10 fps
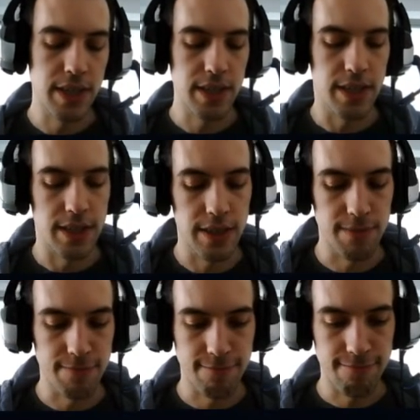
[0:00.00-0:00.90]

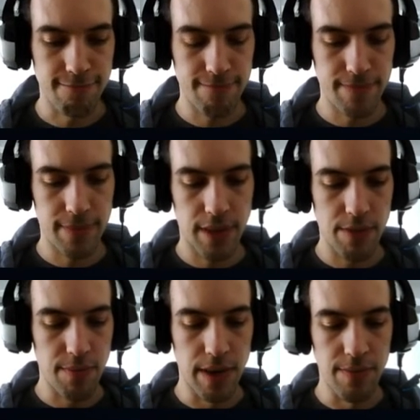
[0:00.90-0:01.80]

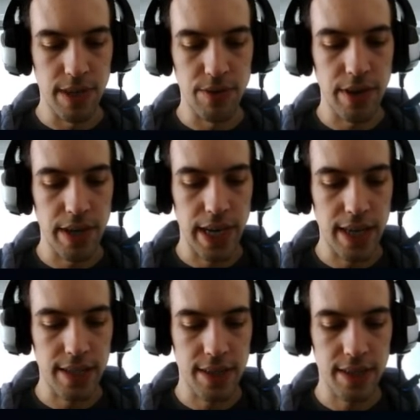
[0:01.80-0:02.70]
when doing your
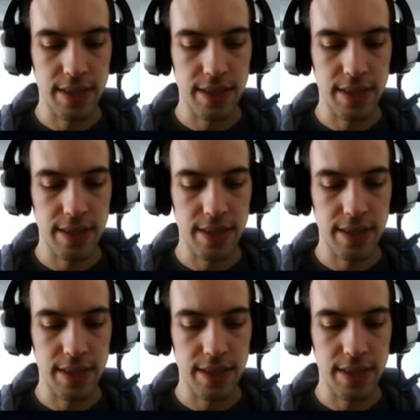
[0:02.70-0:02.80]
analysis,